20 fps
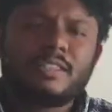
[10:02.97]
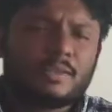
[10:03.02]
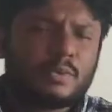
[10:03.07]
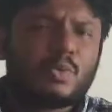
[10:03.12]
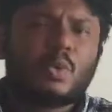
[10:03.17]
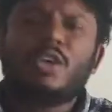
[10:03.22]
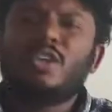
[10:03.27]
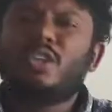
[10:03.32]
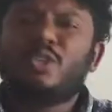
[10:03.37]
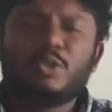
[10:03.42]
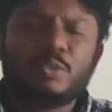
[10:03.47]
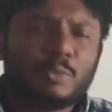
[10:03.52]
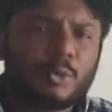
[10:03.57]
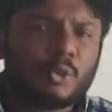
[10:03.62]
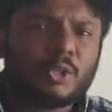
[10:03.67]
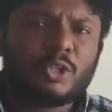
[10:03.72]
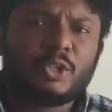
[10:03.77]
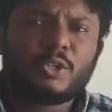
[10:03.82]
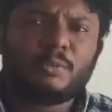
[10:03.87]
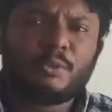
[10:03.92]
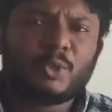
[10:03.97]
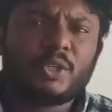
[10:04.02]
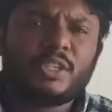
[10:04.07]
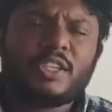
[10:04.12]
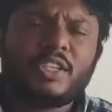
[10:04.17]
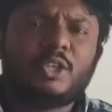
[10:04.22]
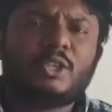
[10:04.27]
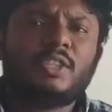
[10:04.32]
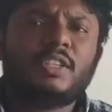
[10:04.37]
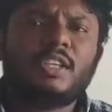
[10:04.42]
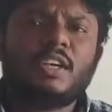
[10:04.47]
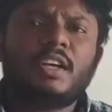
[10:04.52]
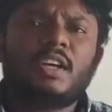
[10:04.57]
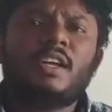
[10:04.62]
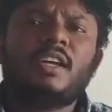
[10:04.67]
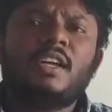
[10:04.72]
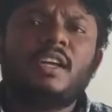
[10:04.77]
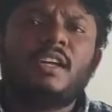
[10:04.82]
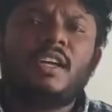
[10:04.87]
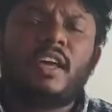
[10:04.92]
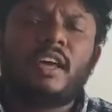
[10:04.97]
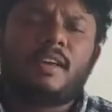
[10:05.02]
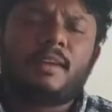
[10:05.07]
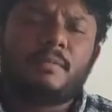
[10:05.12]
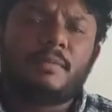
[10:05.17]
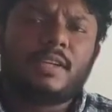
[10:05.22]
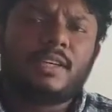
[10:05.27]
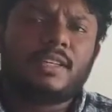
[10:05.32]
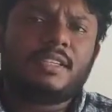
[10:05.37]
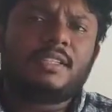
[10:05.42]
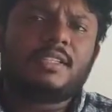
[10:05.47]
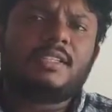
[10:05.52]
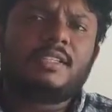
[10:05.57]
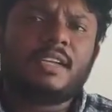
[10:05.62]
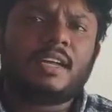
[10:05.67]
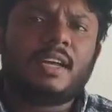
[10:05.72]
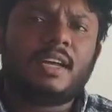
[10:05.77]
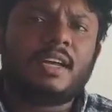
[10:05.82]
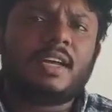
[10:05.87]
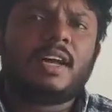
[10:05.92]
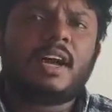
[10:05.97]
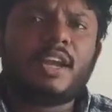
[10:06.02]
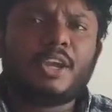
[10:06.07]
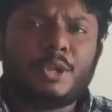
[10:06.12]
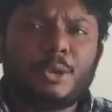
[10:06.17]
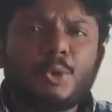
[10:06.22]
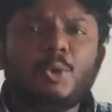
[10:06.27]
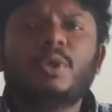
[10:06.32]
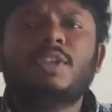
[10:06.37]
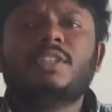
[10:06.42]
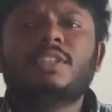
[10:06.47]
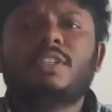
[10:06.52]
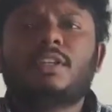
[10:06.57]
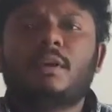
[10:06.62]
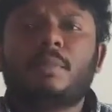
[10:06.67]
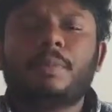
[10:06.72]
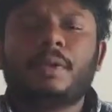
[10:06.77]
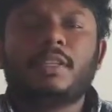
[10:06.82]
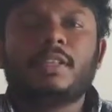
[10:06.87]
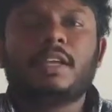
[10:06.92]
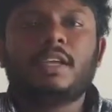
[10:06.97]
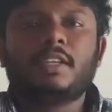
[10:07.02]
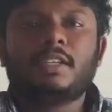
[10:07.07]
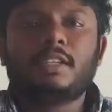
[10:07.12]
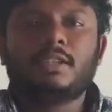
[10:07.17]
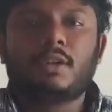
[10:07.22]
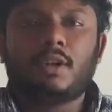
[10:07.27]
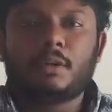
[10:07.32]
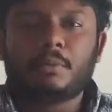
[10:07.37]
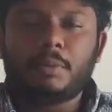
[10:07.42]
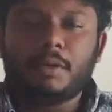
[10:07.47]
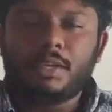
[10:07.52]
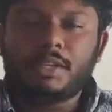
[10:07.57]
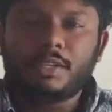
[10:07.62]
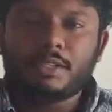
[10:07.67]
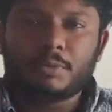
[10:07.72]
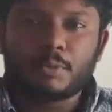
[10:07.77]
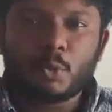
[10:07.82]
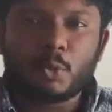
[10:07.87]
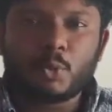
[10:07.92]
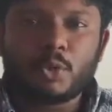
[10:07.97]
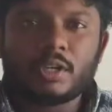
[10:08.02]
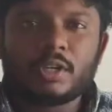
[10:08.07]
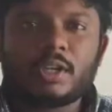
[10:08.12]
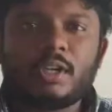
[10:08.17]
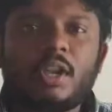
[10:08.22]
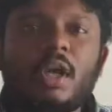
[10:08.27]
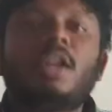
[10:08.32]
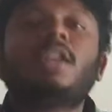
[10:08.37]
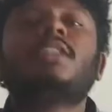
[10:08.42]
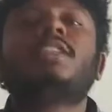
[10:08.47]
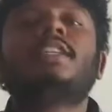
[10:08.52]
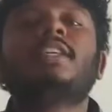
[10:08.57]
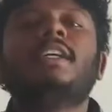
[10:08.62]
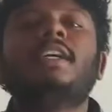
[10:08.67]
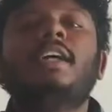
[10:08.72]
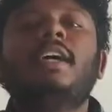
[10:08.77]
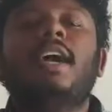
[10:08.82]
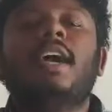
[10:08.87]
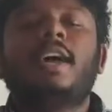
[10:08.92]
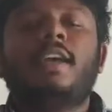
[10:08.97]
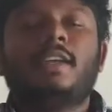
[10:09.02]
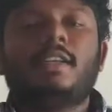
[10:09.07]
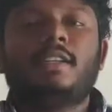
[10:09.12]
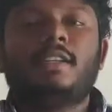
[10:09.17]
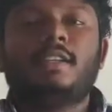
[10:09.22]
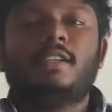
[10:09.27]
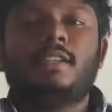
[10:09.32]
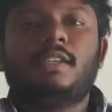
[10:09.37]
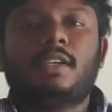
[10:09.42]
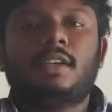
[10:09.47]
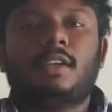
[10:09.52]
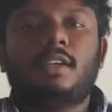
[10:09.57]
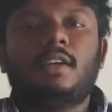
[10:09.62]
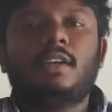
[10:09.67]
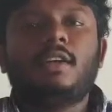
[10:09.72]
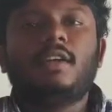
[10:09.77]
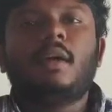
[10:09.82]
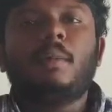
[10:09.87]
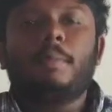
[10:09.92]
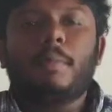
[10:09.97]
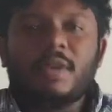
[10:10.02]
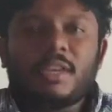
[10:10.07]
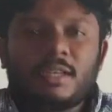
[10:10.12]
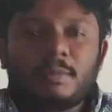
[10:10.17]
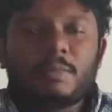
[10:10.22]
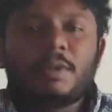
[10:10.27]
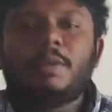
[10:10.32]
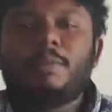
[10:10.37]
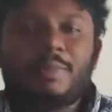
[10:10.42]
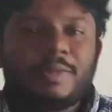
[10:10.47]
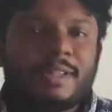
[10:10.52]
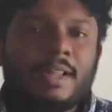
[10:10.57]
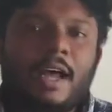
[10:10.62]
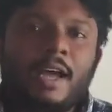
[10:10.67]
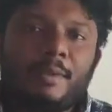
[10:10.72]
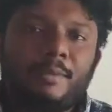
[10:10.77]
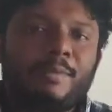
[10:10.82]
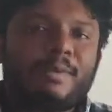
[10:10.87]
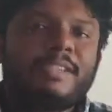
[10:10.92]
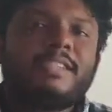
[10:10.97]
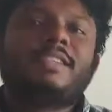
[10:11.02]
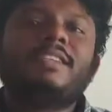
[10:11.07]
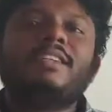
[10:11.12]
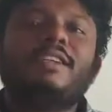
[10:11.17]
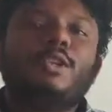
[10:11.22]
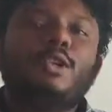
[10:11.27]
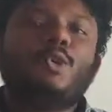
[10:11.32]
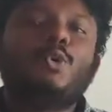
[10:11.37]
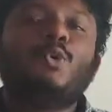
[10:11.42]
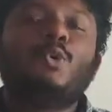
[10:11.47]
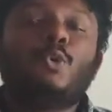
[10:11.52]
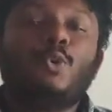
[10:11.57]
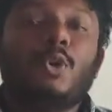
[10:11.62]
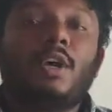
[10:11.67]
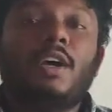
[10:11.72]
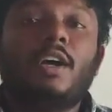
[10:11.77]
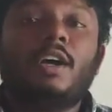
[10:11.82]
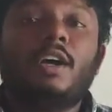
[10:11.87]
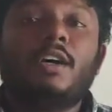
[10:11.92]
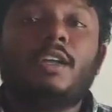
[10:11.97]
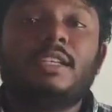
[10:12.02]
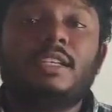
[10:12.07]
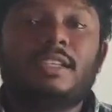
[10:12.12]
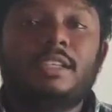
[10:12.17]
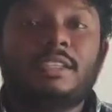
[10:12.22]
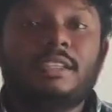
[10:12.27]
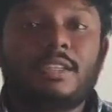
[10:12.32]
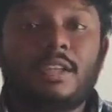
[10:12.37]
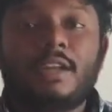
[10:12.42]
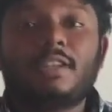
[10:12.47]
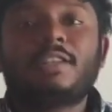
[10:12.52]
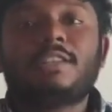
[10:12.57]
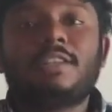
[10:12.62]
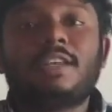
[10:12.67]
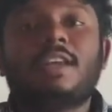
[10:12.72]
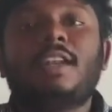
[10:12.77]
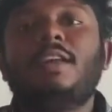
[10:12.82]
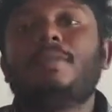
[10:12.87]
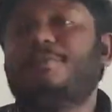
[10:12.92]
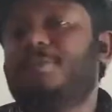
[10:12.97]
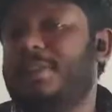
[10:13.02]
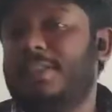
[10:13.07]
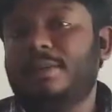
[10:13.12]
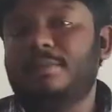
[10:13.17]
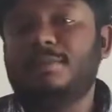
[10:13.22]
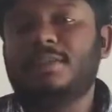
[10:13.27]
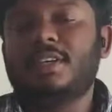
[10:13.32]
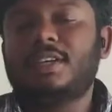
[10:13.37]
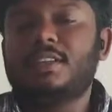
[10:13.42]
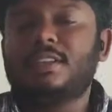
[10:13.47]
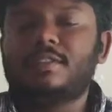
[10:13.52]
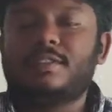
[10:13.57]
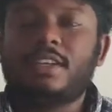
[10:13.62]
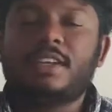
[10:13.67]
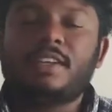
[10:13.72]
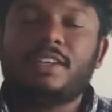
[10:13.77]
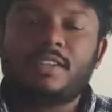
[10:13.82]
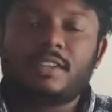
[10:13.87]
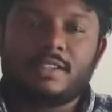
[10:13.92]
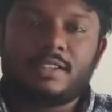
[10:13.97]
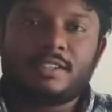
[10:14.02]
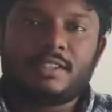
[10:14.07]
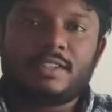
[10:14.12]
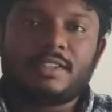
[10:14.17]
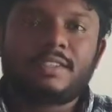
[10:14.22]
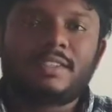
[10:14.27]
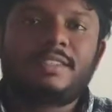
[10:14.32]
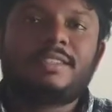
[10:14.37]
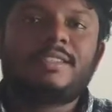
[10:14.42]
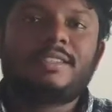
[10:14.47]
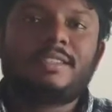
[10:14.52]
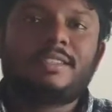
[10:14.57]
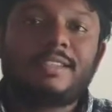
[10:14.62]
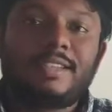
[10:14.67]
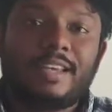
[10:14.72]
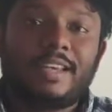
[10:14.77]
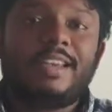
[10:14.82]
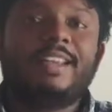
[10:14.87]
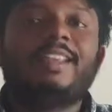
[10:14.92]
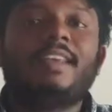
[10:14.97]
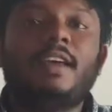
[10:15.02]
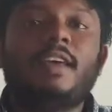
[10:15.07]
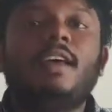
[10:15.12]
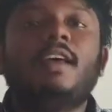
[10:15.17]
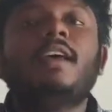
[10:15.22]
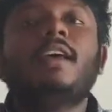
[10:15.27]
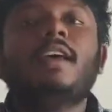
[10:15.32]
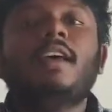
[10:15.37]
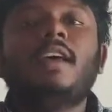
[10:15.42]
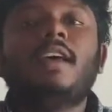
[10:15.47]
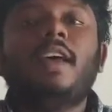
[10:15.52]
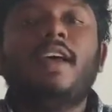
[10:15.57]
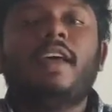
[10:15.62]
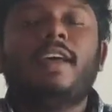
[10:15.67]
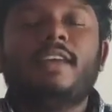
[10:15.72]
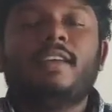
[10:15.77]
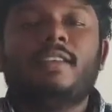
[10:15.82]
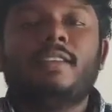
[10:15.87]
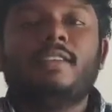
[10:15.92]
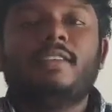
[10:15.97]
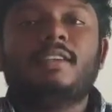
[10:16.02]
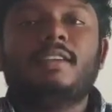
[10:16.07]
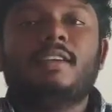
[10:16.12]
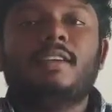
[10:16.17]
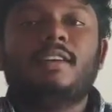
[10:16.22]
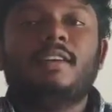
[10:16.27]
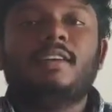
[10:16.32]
just wanted to put it out there because I know it's a topic that is not being spoken a lot, and many people I personally know does not stand up for themselves and they just stay there and